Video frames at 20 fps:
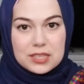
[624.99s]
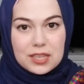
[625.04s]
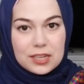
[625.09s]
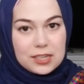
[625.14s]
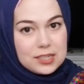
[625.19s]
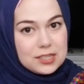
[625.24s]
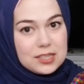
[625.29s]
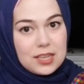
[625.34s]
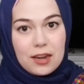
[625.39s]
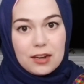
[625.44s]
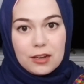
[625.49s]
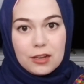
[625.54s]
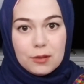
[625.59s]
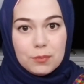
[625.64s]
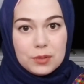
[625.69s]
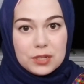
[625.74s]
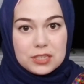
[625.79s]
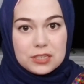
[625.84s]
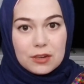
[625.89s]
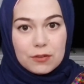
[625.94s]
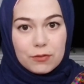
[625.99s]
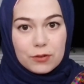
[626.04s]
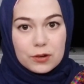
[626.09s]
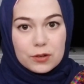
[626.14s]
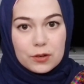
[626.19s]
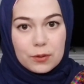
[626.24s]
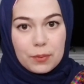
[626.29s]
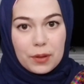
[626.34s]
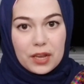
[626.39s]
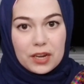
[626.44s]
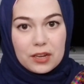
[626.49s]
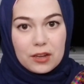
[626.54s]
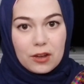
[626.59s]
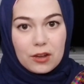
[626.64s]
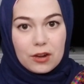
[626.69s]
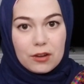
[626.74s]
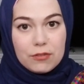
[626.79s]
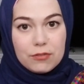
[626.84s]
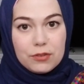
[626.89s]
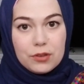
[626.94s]
Like I said, it could be different depending
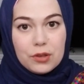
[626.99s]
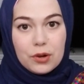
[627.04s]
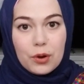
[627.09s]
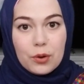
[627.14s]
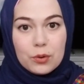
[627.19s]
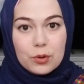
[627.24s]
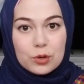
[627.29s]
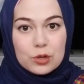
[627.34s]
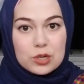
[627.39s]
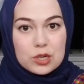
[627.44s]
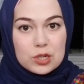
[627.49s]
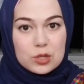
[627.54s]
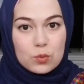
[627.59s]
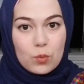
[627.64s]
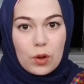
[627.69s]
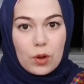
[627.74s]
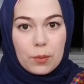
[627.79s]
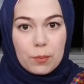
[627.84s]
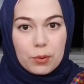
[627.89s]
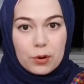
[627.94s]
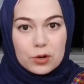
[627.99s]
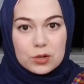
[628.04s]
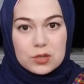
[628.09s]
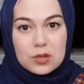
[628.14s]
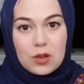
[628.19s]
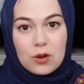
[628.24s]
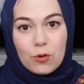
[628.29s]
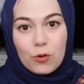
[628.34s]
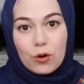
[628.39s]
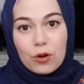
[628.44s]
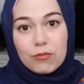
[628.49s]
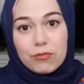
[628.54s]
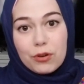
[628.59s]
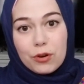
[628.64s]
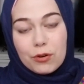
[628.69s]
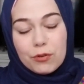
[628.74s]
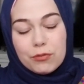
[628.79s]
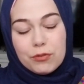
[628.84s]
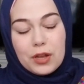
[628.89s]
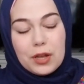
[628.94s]
on if, you're just one person or if you're
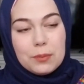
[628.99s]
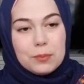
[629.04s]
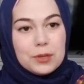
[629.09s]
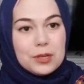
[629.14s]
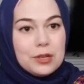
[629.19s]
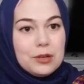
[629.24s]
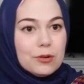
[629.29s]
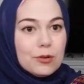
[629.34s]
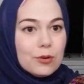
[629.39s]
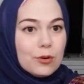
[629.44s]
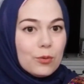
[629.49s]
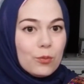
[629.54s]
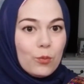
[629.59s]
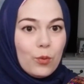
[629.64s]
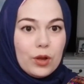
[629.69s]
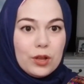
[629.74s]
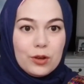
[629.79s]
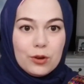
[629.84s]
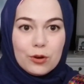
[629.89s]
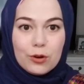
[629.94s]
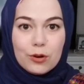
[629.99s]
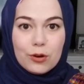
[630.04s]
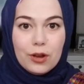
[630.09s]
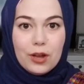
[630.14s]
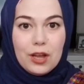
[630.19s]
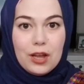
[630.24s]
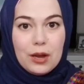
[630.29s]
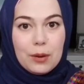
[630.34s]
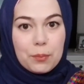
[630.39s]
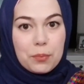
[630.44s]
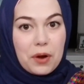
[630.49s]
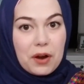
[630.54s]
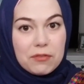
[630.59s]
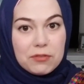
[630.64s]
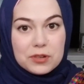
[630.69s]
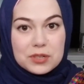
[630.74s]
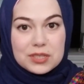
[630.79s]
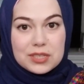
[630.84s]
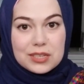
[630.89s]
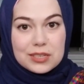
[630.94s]
a family or what your
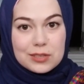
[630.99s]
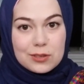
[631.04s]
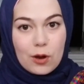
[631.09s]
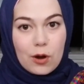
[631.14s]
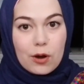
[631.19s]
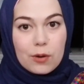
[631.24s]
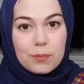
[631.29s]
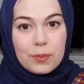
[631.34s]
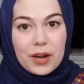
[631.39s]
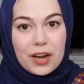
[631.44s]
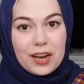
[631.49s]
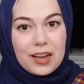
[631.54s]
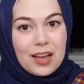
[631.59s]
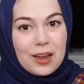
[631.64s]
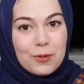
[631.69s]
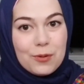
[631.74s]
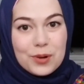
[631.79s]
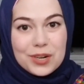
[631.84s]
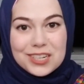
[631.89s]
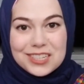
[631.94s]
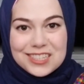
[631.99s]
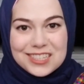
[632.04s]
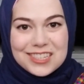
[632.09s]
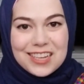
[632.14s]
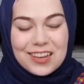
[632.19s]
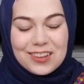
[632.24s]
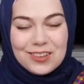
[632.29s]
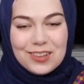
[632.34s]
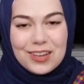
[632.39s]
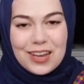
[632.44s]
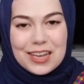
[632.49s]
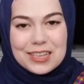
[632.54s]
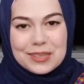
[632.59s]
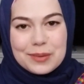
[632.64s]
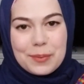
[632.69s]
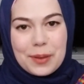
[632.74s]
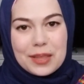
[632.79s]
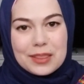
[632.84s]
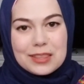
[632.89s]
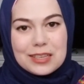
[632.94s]
preferences are. But I kind of wanted to tell you guys
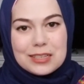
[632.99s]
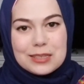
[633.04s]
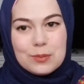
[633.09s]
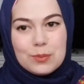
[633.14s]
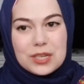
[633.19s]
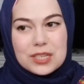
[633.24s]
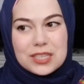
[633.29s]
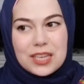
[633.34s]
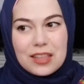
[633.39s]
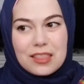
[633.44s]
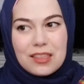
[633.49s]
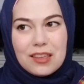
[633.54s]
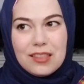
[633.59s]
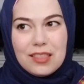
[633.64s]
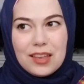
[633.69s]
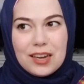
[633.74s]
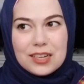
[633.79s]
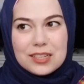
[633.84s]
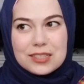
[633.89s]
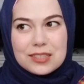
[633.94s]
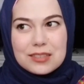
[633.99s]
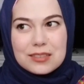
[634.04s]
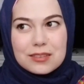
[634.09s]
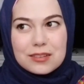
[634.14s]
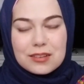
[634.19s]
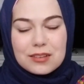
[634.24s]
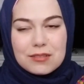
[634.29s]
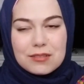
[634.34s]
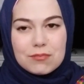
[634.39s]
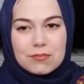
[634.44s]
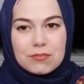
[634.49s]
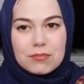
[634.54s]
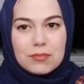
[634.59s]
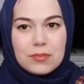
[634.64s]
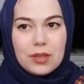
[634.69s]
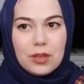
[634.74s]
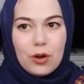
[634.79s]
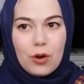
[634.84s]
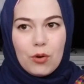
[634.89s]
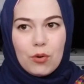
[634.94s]
about this because I think that it's,
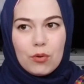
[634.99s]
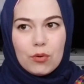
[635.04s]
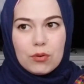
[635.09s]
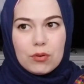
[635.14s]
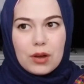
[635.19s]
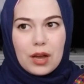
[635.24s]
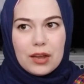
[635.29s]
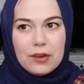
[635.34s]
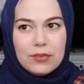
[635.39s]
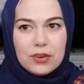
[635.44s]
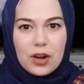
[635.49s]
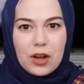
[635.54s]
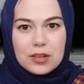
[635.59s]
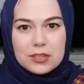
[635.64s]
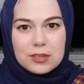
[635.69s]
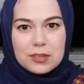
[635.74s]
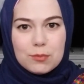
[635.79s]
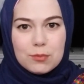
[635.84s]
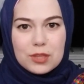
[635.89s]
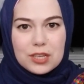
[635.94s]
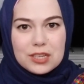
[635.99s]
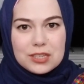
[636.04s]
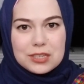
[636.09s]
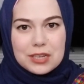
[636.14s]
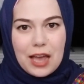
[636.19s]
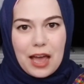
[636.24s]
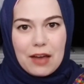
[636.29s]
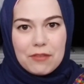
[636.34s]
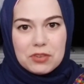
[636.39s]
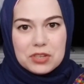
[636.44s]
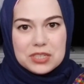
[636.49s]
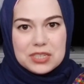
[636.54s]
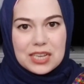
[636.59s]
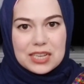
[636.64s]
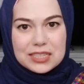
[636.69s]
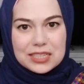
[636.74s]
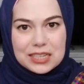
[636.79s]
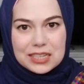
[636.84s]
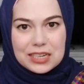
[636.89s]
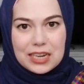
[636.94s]
kind of an awesome thing to have a
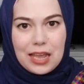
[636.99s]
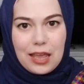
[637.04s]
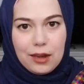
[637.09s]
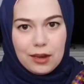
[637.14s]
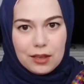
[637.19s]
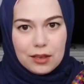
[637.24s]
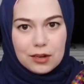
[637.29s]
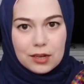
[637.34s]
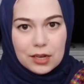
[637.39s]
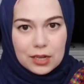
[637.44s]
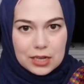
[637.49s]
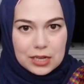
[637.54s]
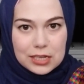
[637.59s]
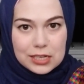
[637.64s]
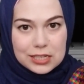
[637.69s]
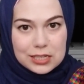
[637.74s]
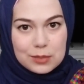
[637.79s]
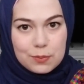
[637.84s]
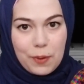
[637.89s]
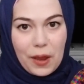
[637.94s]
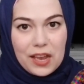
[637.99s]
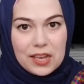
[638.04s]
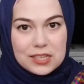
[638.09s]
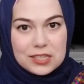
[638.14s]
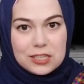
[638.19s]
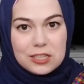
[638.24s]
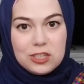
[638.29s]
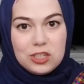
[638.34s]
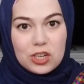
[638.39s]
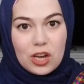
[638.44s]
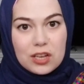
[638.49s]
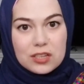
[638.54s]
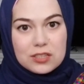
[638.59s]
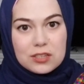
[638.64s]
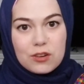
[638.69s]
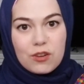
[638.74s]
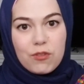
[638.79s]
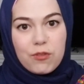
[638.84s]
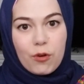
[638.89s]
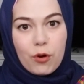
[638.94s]
designated space
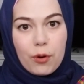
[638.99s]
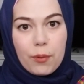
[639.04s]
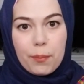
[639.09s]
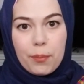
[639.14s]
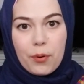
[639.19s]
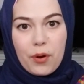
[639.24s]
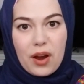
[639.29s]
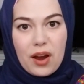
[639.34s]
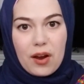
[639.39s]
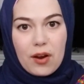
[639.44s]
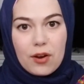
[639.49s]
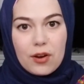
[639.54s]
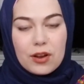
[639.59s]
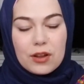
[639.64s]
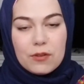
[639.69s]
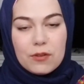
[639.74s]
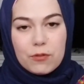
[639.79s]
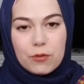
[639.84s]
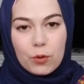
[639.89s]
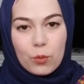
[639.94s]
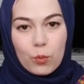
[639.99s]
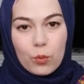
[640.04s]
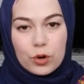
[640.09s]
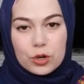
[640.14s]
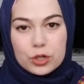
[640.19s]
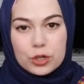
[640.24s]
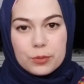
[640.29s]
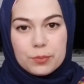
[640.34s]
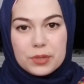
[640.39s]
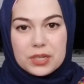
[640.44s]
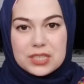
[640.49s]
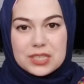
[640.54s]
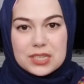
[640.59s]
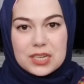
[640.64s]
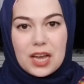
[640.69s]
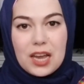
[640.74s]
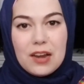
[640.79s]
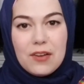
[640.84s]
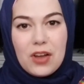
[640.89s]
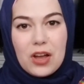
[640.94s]
just for prayer and for worship because it
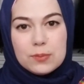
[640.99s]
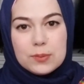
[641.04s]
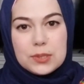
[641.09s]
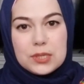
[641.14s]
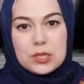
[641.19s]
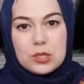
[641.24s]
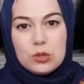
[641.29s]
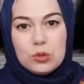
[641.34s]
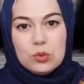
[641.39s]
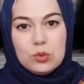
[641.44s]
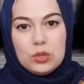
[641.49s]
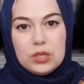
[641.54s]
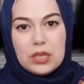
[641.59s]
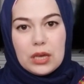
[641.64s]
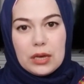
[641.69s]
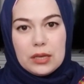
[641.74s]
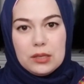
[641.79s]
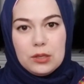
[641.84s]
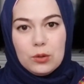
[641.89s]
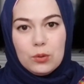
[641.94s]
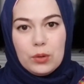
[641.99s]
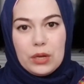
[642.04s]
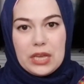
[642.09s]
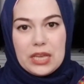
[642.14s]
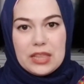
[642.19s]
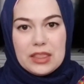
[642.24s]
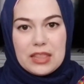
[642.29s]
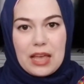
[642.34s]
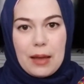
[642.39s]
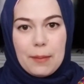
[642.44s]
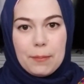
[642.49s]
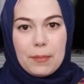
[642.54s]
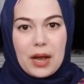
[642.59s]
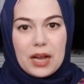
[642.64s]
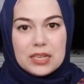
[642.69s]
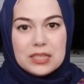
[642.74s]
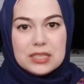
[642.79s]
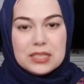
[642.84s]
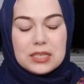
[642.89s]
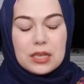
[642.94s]
kind of helps to get you in that
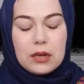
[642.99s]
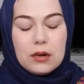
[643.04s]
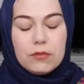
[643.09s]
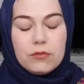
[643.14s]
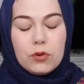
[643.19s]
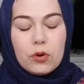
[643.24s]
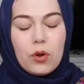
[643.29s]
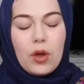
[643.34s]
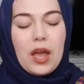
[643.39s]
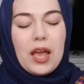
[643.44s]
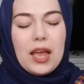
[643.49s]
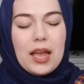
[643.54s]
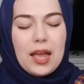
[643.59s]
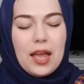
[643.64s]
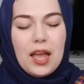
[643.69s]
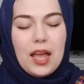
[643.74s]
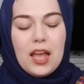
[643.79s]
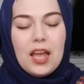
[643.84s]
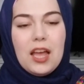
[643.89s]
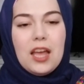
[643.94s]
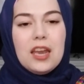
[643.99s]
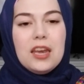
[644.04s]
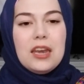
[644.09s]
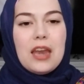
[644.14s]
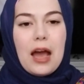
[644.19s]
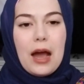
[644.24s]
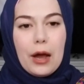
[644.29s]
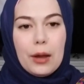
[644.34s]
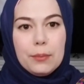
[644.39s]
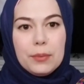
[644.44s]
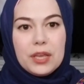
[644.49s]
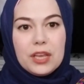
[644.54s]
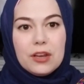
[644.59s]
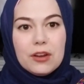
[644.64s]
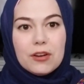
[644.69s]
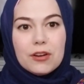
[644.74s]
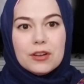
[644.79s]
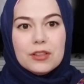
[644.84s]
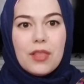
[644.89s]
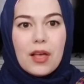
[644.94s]
mindset of, okay, now I'm
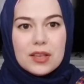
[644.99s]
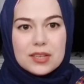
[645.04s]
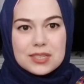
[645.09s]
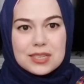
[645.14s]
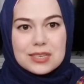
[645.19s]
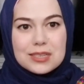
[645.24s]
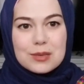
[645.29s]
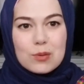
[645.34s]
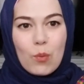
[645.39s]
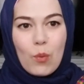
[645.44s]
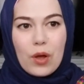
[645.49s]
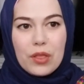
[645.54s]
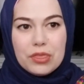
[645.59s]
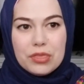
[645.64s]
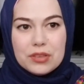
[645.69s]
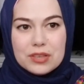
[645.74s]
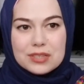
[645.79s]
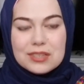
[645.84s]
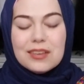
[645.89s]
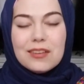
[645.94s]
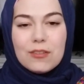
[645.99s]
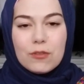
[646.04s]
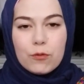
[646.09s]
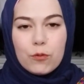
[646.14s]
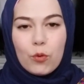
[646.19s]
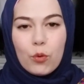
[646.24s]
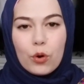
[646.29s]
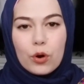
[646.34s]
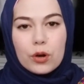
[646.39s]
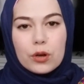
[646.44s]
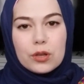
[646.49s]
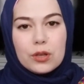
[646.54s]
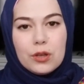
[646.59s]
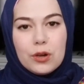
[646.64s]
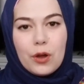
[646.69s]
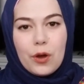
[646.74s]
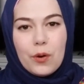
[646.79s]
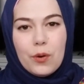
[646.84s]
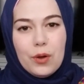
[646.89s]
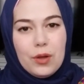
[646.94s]
here and this is what this is for,
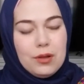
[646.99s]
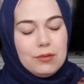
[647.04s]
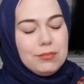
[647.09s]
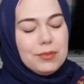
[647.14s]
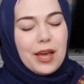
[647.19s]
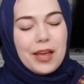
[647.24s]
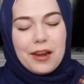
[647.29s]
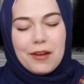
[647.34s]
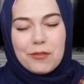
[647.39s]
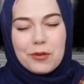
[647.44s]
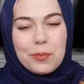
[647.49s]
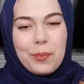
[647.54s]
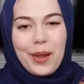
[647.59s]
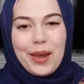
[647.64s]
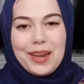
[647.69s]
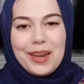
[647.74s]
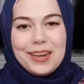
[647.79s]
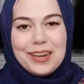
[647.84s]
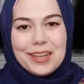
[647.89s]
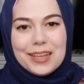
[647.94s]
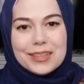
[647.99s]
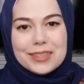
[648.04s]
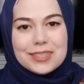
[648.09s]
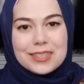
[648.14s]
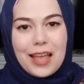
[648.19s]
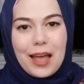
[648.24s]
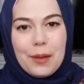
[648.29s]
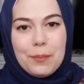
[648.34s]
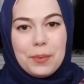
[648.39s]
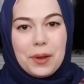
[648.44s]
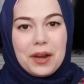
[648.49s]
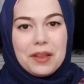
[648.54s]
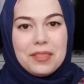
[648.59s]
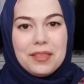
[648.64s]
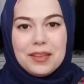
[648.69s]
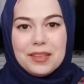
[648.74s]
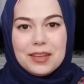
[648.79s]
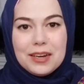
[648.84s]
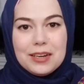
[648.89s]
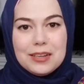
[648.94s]
Not everybody needs that, but I
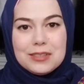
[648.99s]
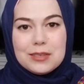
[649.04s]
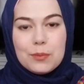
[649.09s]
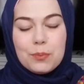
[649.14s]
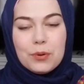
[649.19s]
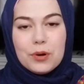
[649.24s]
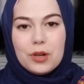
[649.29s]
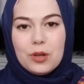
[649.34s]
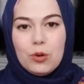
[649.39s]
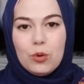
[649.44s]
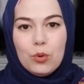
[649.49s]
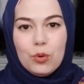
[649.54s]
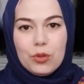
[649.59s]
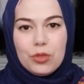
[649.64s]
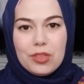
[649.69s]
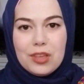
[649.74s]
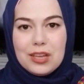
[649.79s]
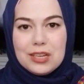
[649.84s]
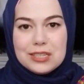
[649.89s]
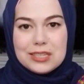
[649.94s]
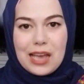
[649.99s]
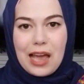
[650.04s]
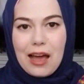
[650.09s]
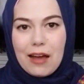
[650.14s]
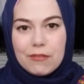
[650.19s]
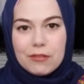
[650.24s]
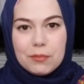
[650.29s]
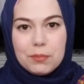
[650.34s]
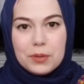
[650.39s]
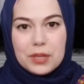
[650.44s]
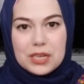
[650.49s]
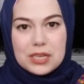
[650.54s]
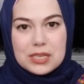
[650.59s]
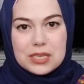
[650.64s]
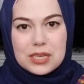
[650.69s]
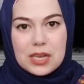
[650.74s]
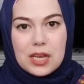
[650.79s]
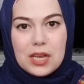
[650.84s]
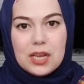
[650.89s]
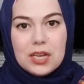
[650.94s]
think that it's a pretty cool thing to have a
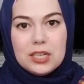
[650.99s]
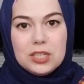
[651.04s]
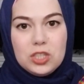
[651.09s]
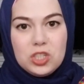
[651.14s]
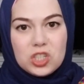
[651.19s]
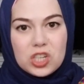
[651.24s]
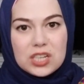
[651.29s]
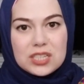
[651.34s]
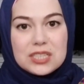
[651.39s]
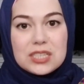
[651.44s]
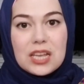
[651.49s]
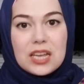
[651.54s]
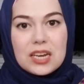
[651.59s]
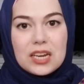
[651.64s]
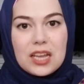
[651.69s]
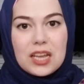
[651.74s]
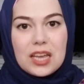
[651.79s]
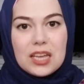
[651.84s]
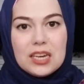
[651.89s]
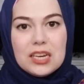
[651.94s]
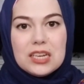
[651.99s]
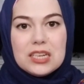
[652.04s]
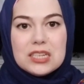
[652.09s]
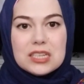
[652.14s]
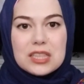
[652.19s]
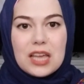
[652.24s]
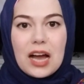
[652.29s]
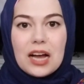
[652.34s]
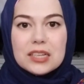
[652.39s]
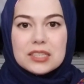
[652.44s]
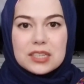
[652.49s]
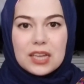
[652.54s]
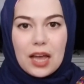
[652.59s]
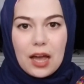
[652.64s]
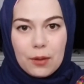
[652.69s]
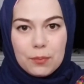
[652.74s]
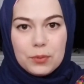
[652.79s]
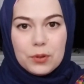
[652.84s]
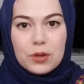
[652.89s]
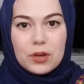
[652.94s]
place just dedicated to that to
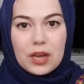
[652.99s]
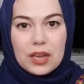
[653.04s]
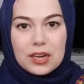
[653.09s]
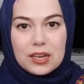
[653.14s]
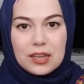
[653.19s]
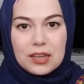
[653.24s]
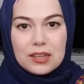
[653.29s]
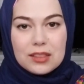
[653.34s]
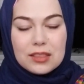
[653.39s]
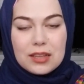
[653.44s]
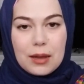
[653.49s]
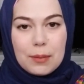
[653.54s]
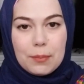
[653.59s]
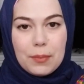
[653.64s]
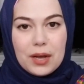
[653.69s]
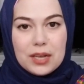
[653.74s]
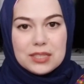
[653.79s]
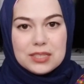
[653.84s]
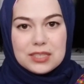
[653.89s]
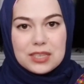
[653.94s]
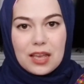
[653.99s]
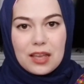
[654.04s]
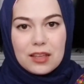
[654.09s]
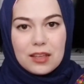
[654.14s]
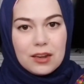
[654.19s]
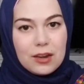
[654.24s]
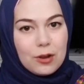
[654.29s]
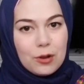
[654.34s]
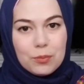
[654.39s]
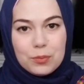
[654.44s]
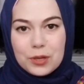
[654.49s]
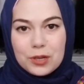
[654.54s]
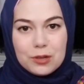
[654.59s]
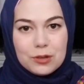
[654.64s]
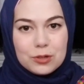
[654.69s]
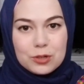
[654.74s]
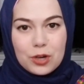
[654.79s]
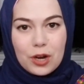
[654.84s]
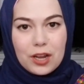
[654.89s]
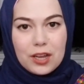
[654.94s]
help you kind of get in that mindset. And I hope that you'll
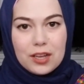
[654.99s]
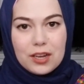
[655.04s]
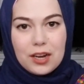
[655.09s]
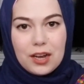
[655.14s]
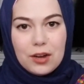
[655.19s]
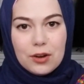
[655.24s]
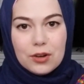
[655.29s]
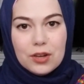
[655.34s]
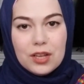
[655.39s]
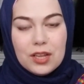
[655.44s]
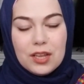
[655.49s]
try it out.